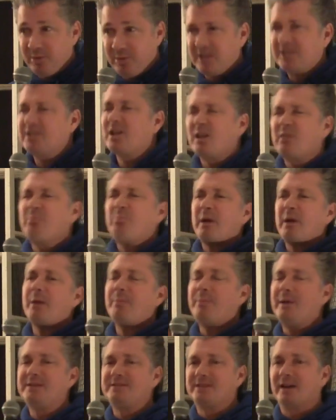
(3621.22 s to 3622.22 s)
Pick a pizza.
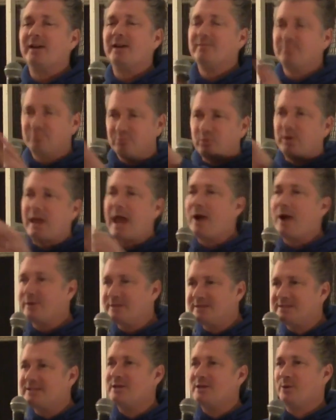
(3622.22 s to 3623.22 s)
Pick a pizza.
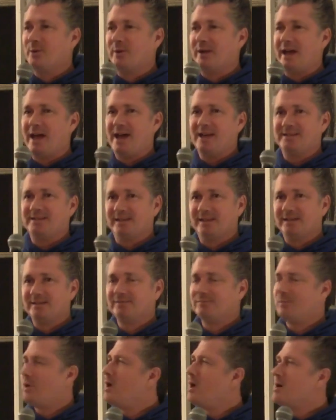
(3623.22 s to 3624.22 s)
Guarantee you it has
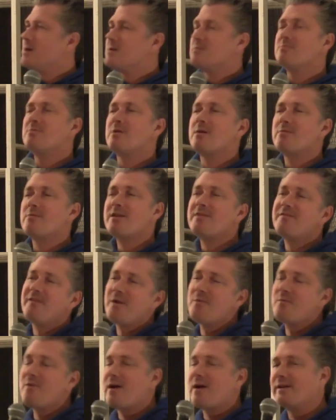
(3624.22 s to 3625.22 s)
it. Well, what
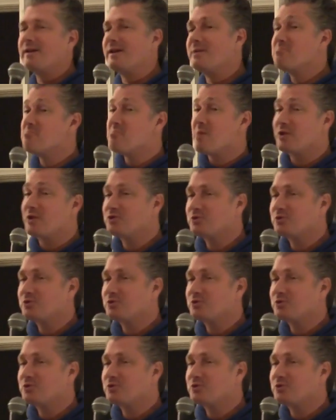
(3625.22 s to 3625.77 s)
if I wanted